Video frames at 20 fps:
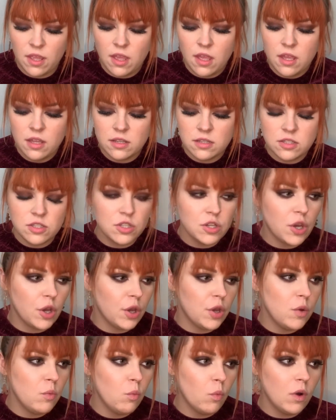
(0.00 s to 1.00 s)
So
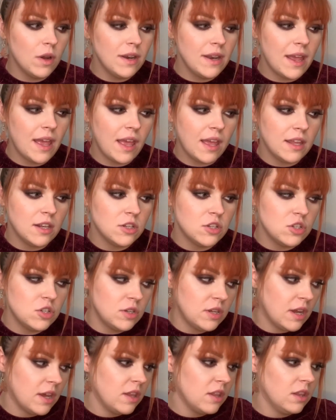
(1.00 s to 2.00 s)
one end you
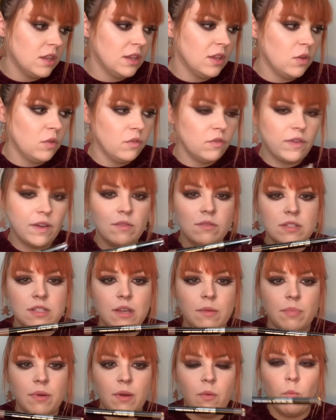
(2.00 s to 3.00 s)
get a little felt
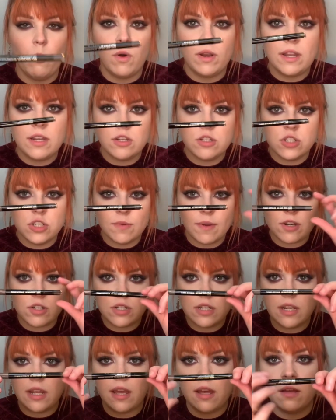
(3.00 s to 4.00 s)
tip and one end you actually
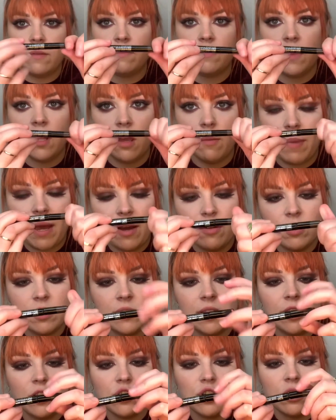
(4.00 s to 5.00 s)
get a powder
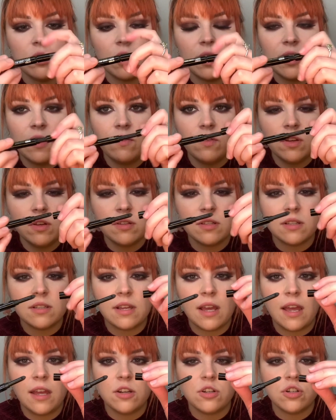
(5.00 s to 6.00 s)
section. I never use this
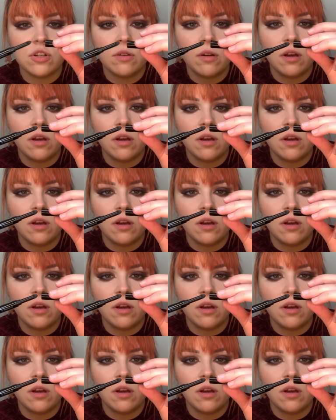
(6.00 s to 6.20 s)
edge.